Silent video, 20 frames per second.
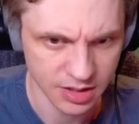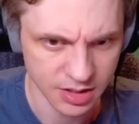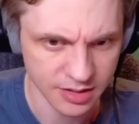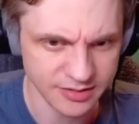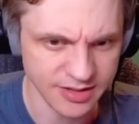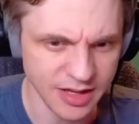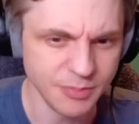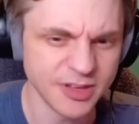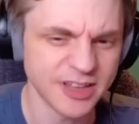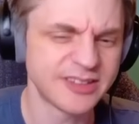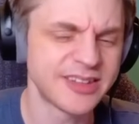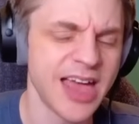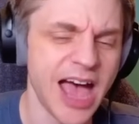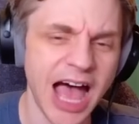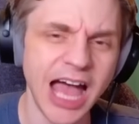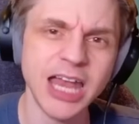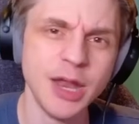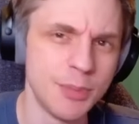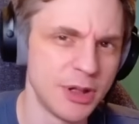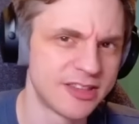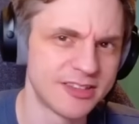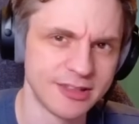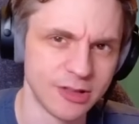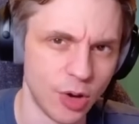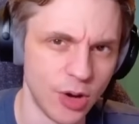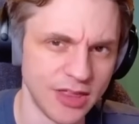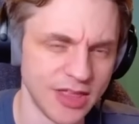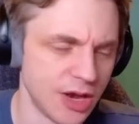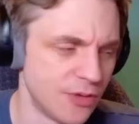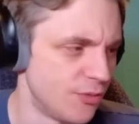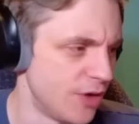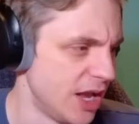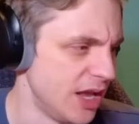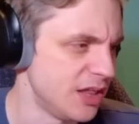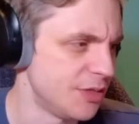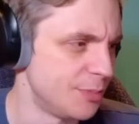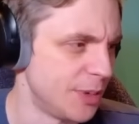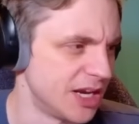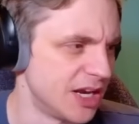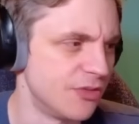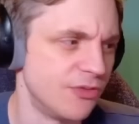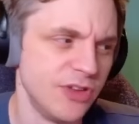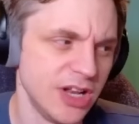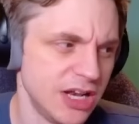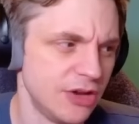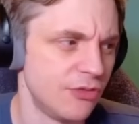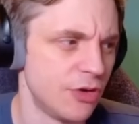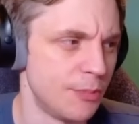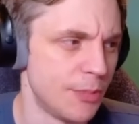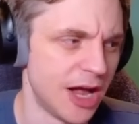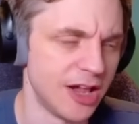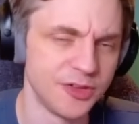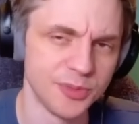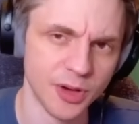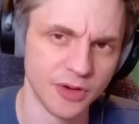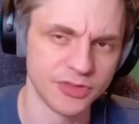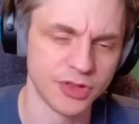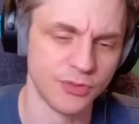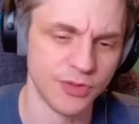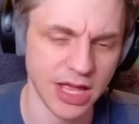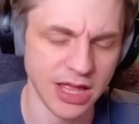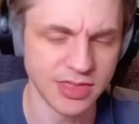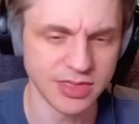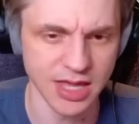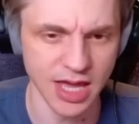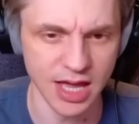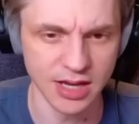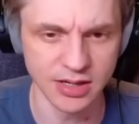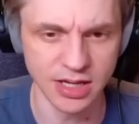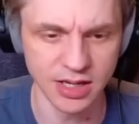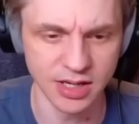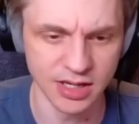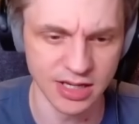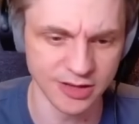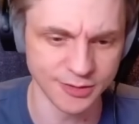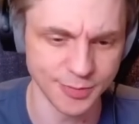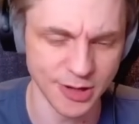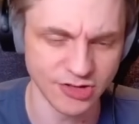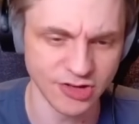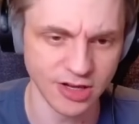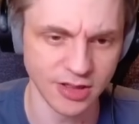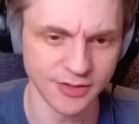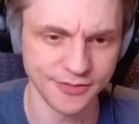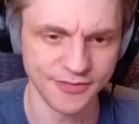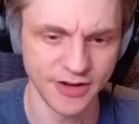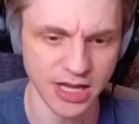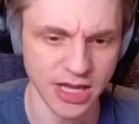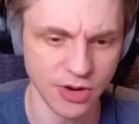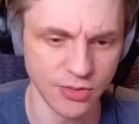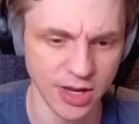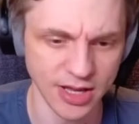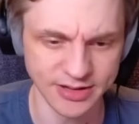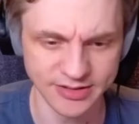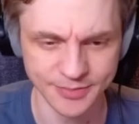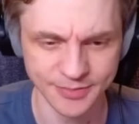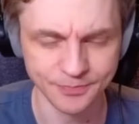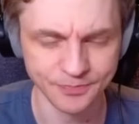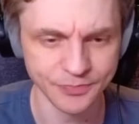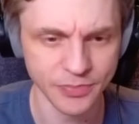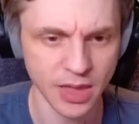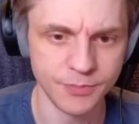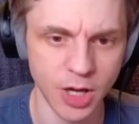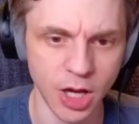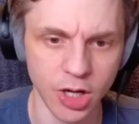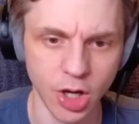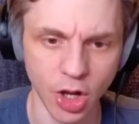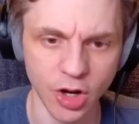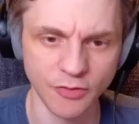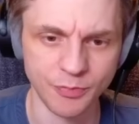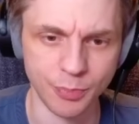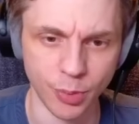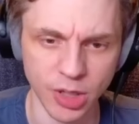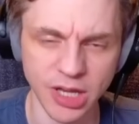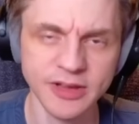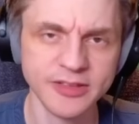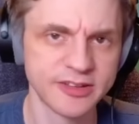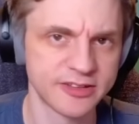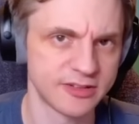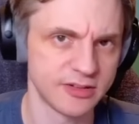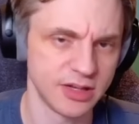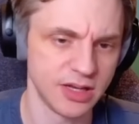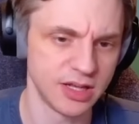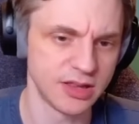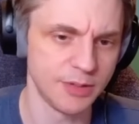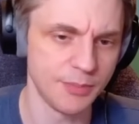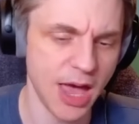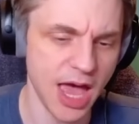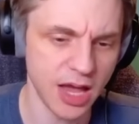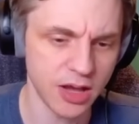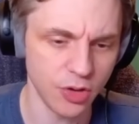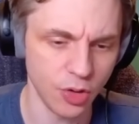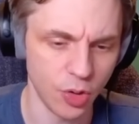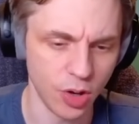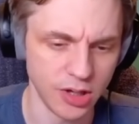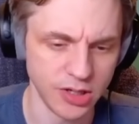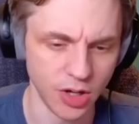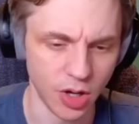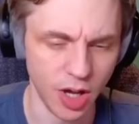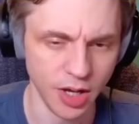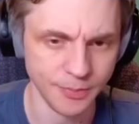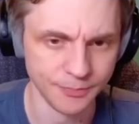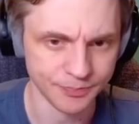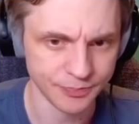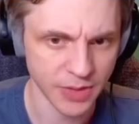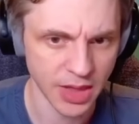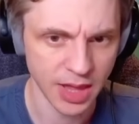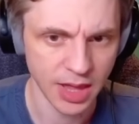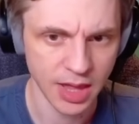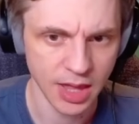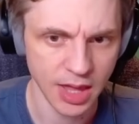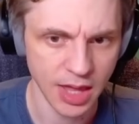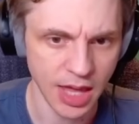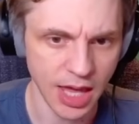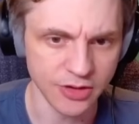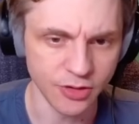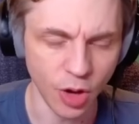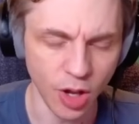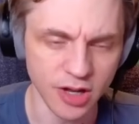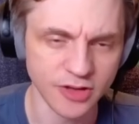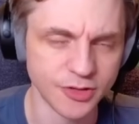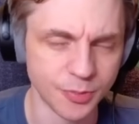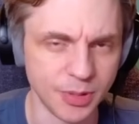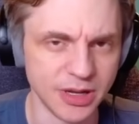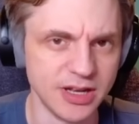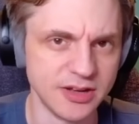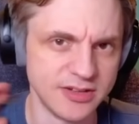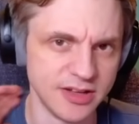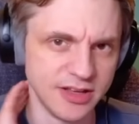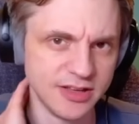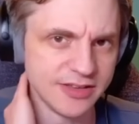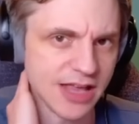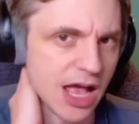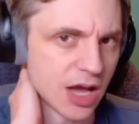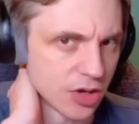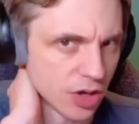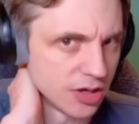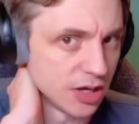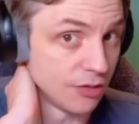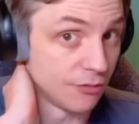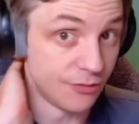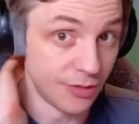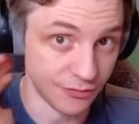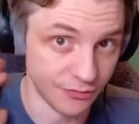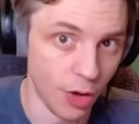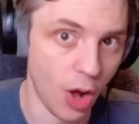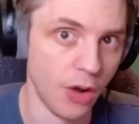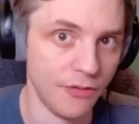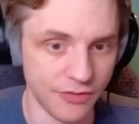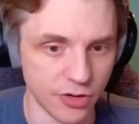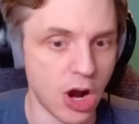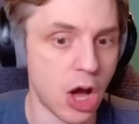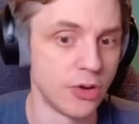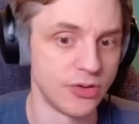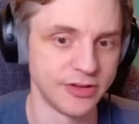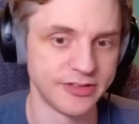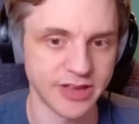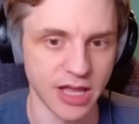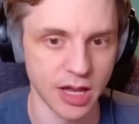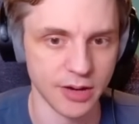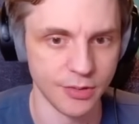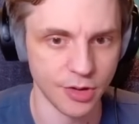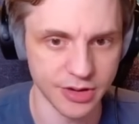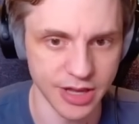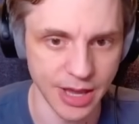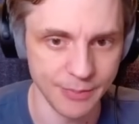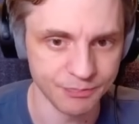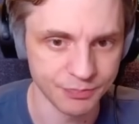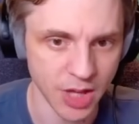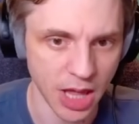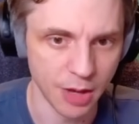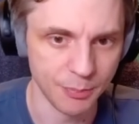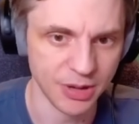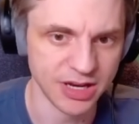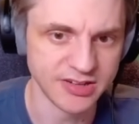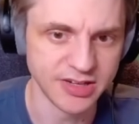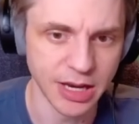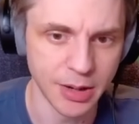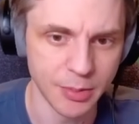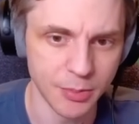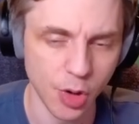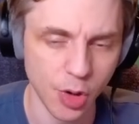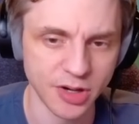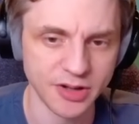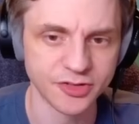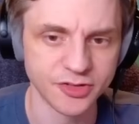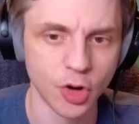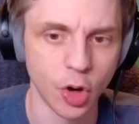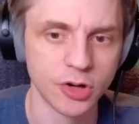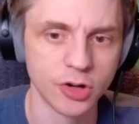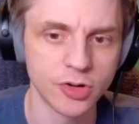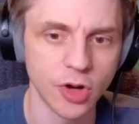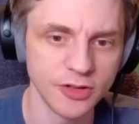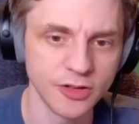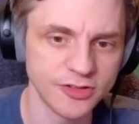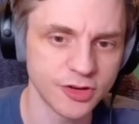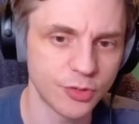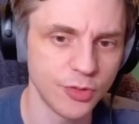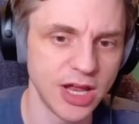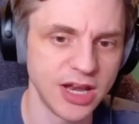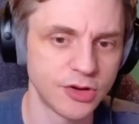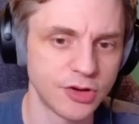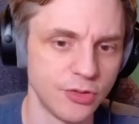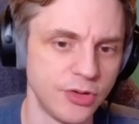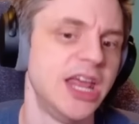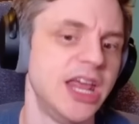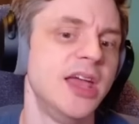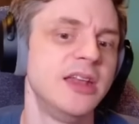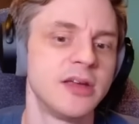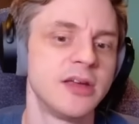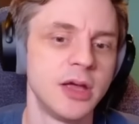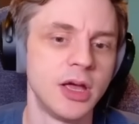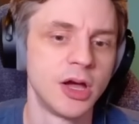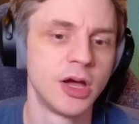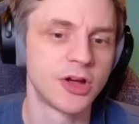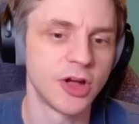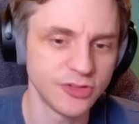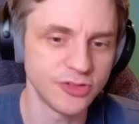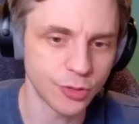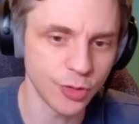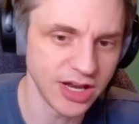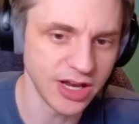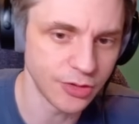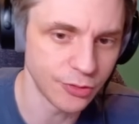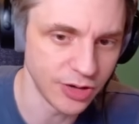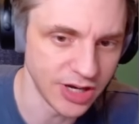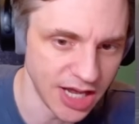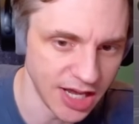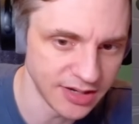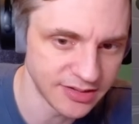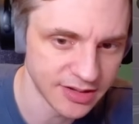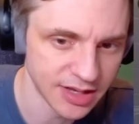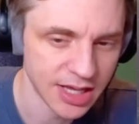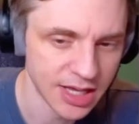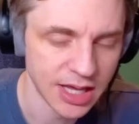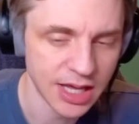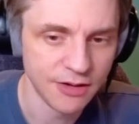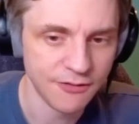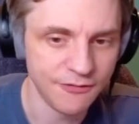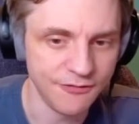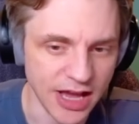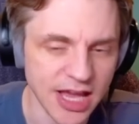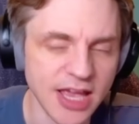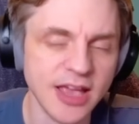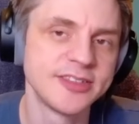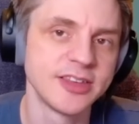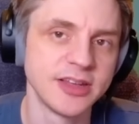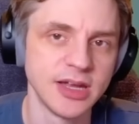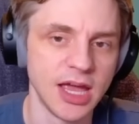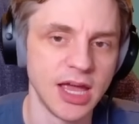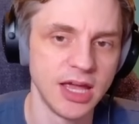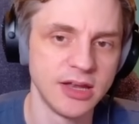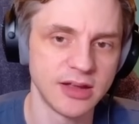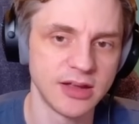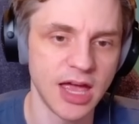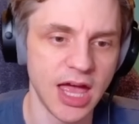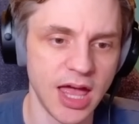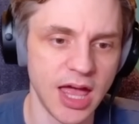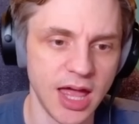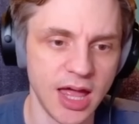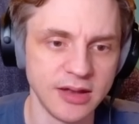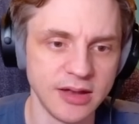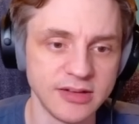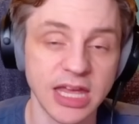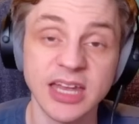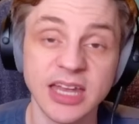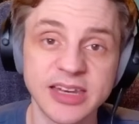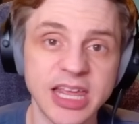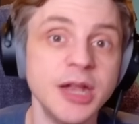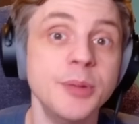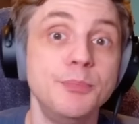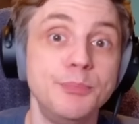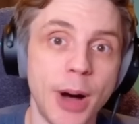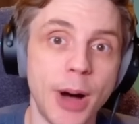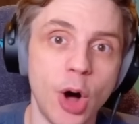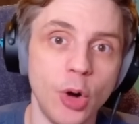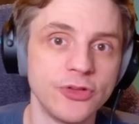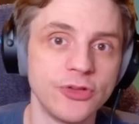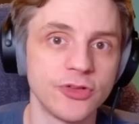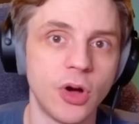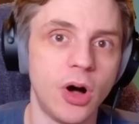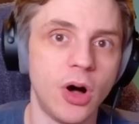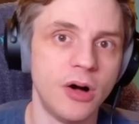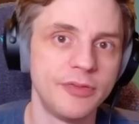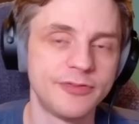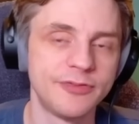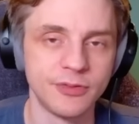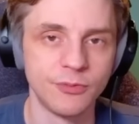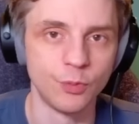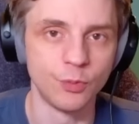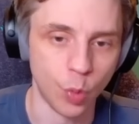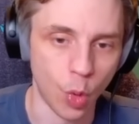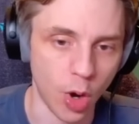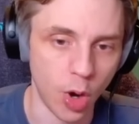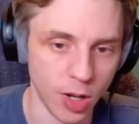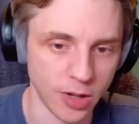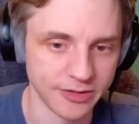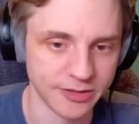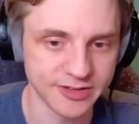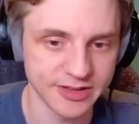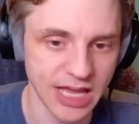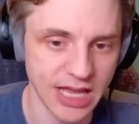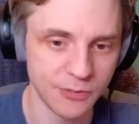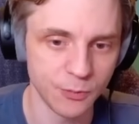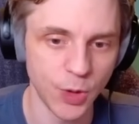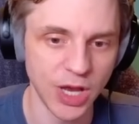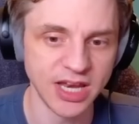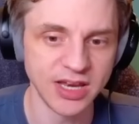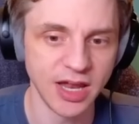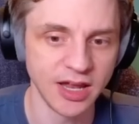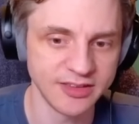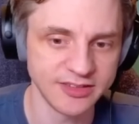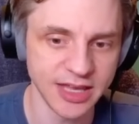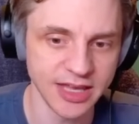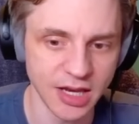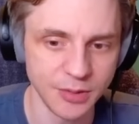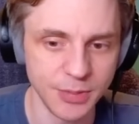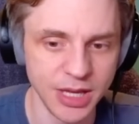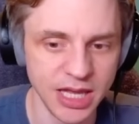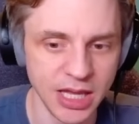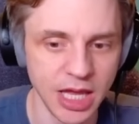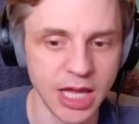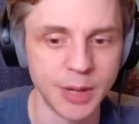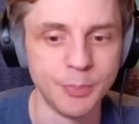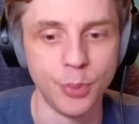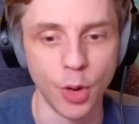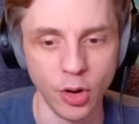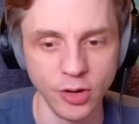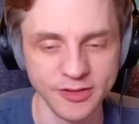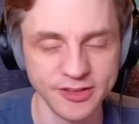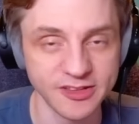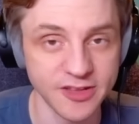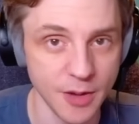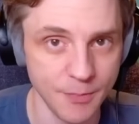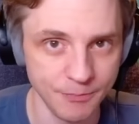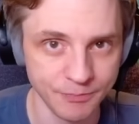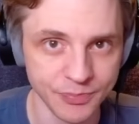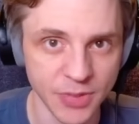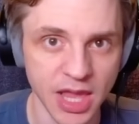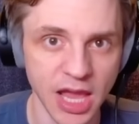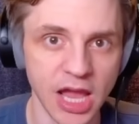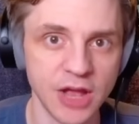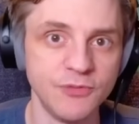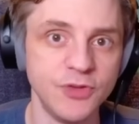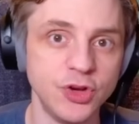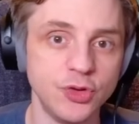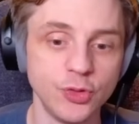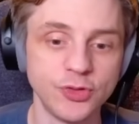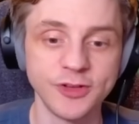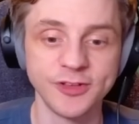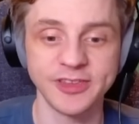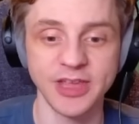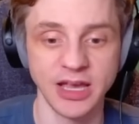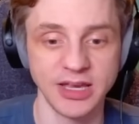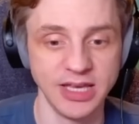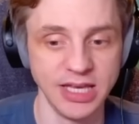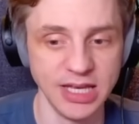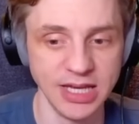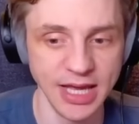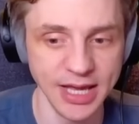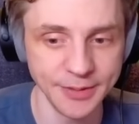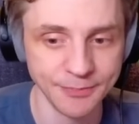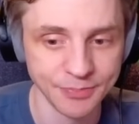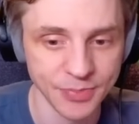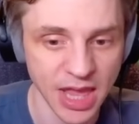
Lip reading: Seems a tiny bit slower than Wraith, but it really reminds me of the Wraith gun, especially the fire rate. A lot of bullets in the mag early on, and all his abilities are gonna revolve around his gun, okay? Ability number 1 called Consecrating Grenade. Consecrating Grenade fires a nade, and it can bounce off walls. And when it hits the enemy, it burns them, it reduces their healing,